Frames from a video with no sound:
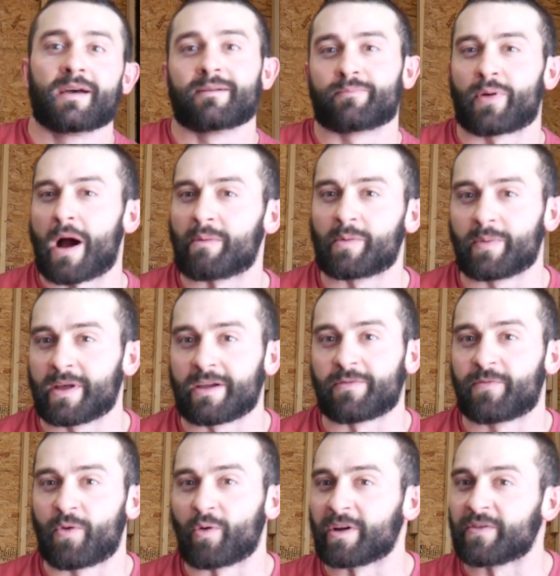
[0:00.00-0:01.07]
probably
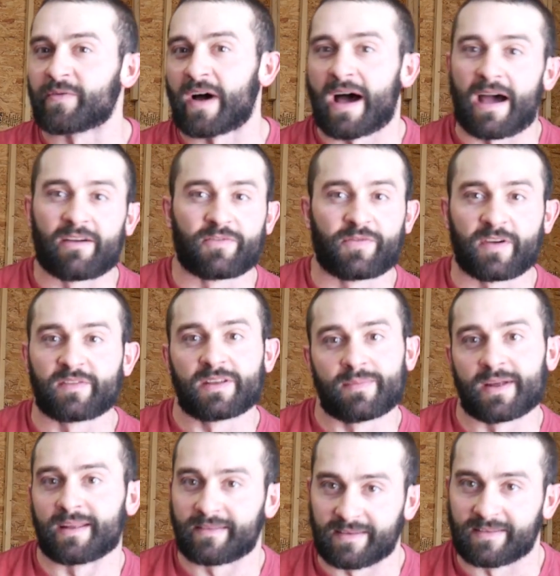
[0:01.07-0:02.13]
45, 50
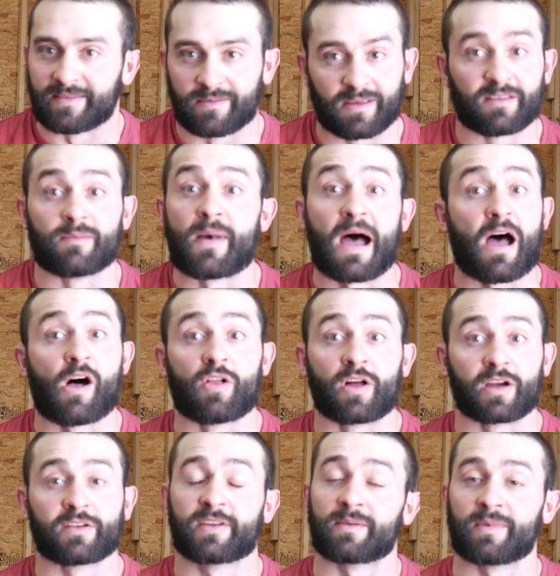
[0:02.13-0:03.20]
minutes is about how
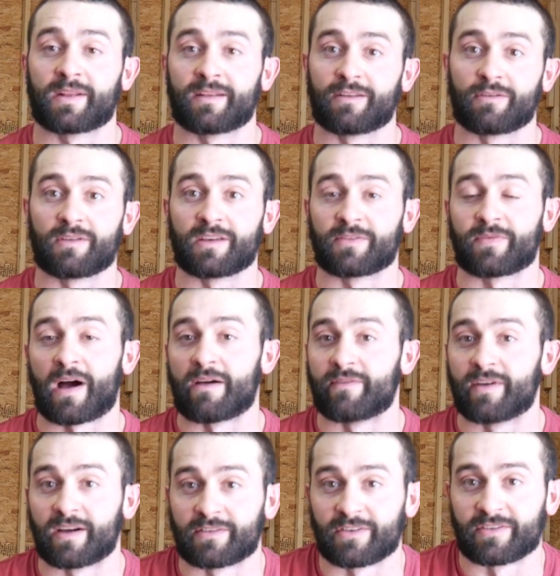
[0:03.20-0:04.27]
long it took me to do these 5
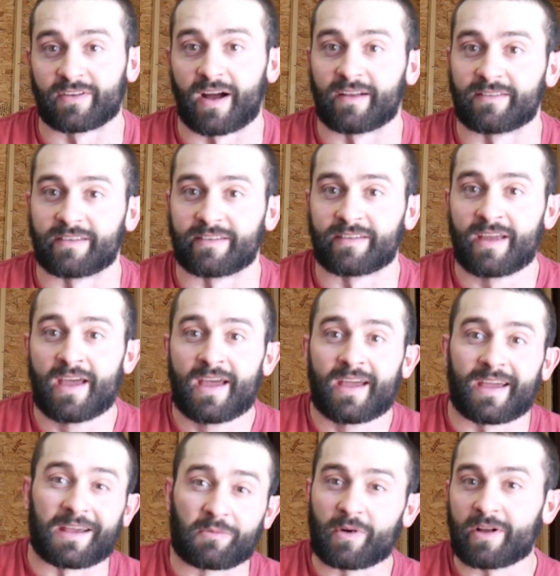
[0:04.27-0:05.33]
exercises.
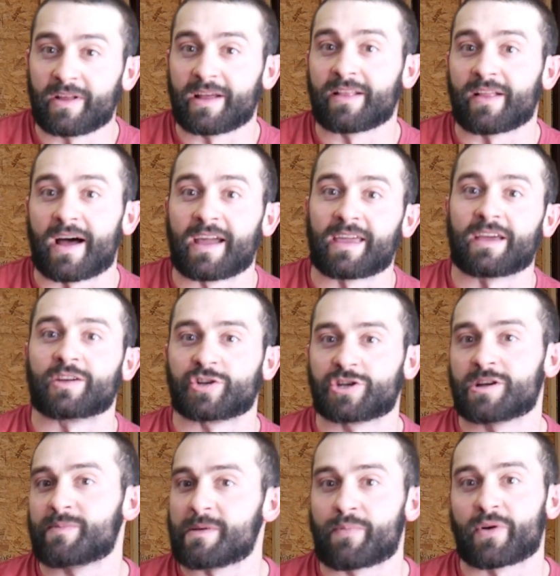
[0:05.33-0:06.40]
And really, like, it
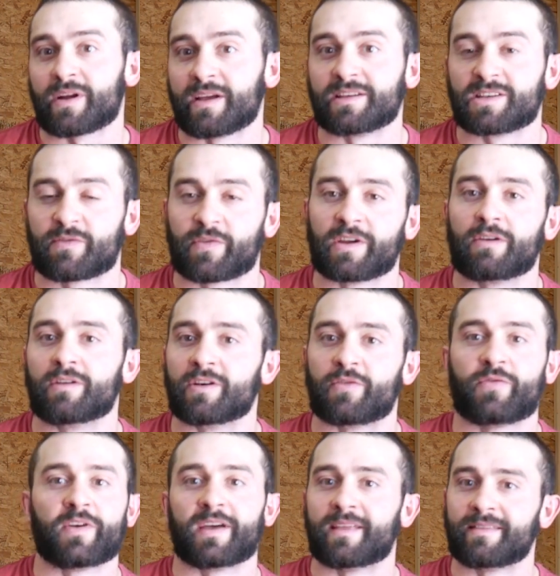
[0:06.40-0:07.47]
should be pretty easy for you to
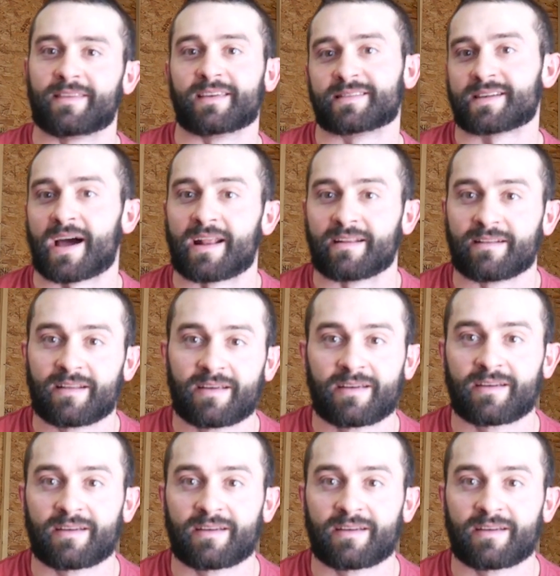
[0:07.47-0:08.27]
fit these kinds